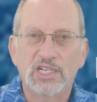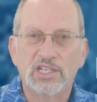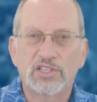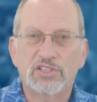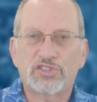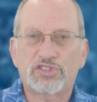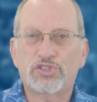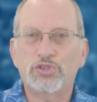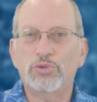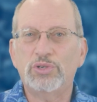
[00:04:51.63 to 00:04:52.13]

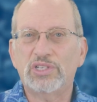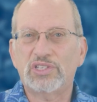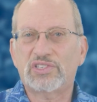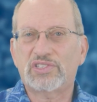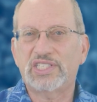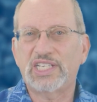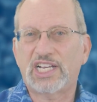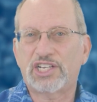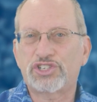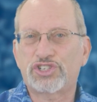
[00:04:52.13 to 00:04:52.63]
Student
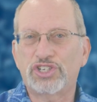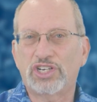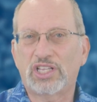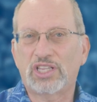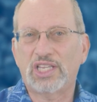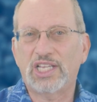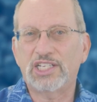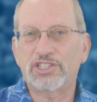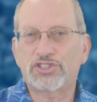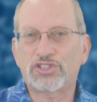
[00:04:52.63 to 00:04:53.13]
section
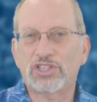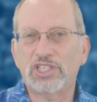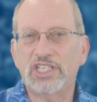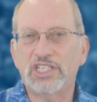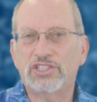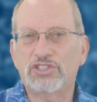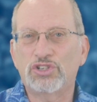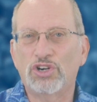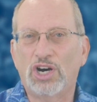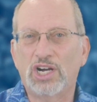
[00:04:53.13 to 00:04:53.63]

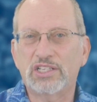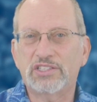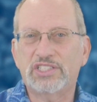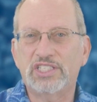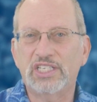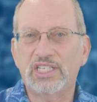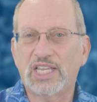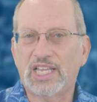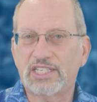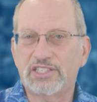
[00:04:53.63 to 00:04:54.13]
allegedly
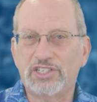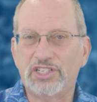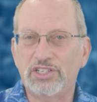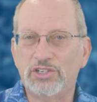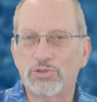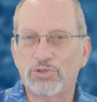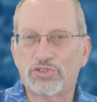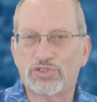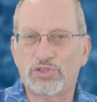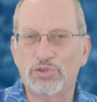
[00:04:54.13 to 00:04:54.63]
taunted
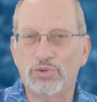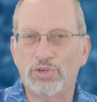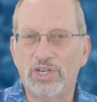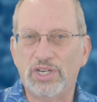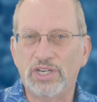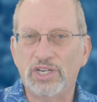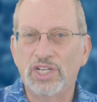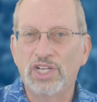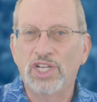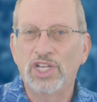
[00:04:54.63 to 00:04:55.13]
Latino
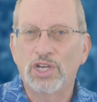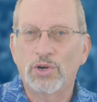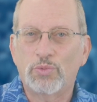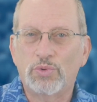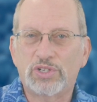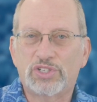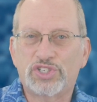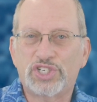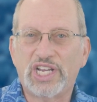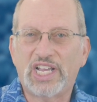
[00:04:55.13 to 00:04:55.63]
student
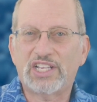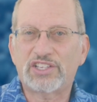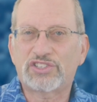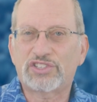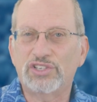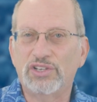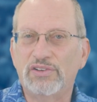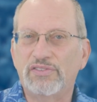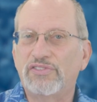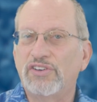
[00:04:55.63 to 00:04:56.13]
with
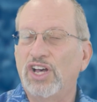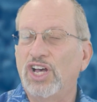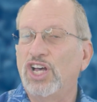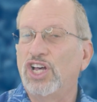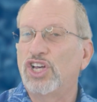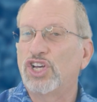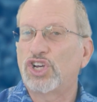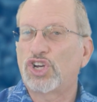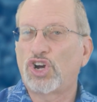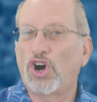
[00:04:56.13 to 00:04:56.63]
chants of
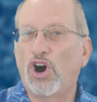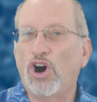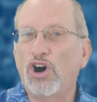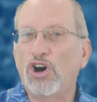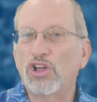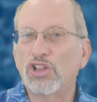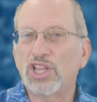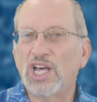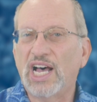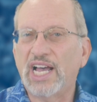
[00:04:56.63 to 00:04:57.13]

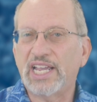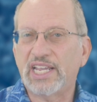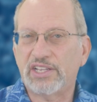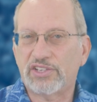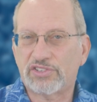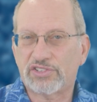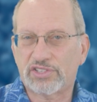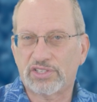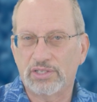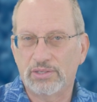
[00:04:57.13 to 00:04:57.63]
"call
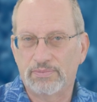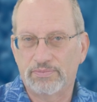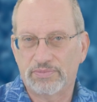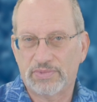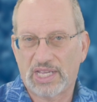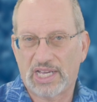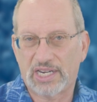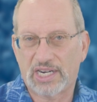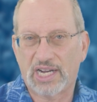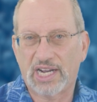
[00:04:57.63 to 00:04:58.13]
ICE"
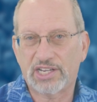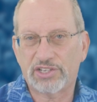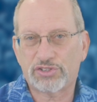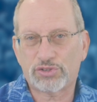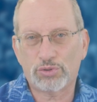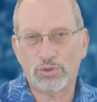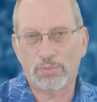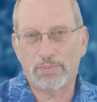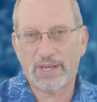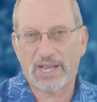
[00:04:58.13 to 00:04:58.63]
at a high
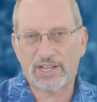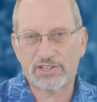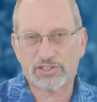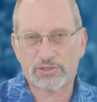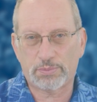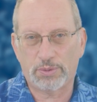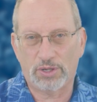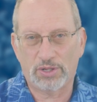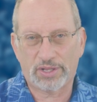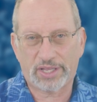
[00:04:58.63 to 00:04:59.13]
school
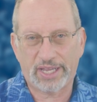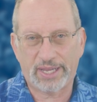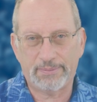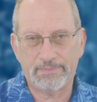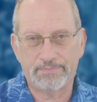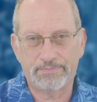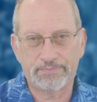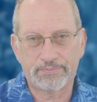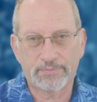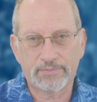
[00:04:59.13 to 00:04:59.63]
basketball game.
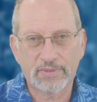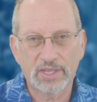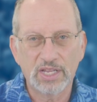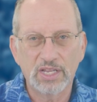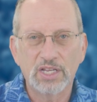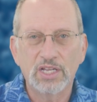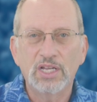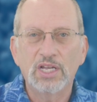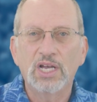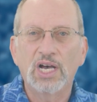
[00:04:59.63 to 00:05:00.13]

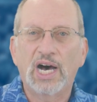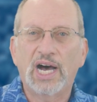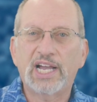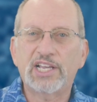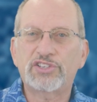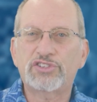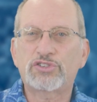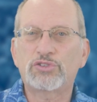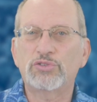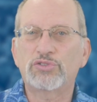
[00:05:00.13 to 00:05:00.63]

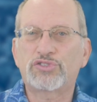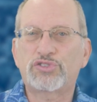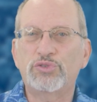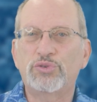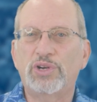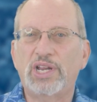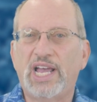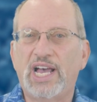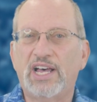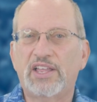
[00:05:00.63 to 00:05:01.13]
High school
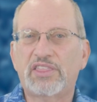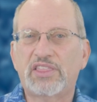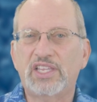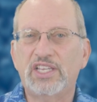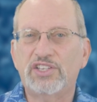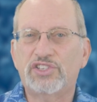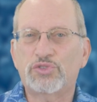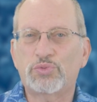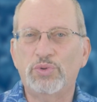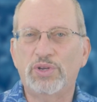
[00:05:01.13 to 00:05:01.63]
student
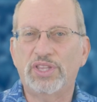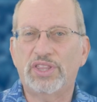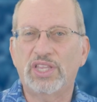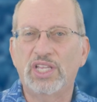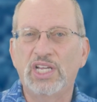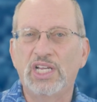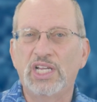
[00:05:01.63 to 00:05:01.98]
athletes with